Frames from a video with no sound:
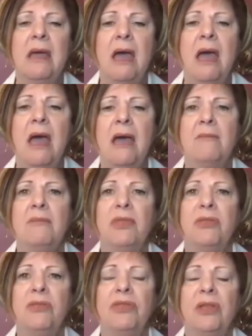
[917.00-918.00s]

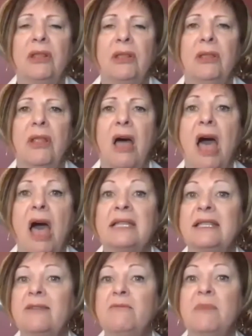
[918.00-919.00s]
The
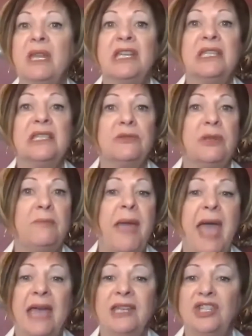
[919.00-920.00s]
loss of ministry
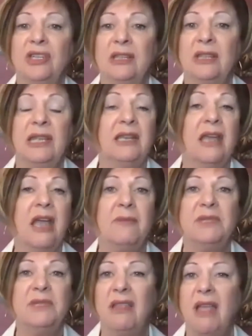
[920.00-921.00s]
passion that
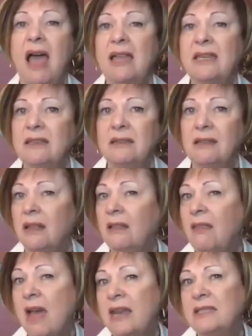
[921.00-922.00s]
comes a lot
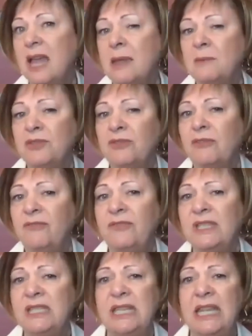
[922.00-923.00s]
of times from
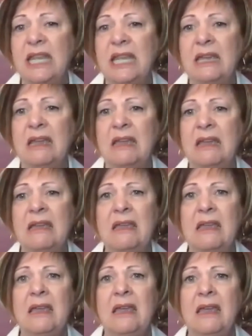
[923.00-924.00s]
fatigue,
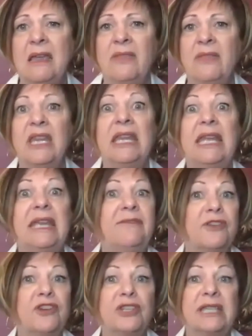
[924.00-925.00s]
the need
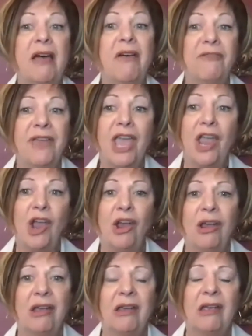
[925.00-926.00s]
for self-care.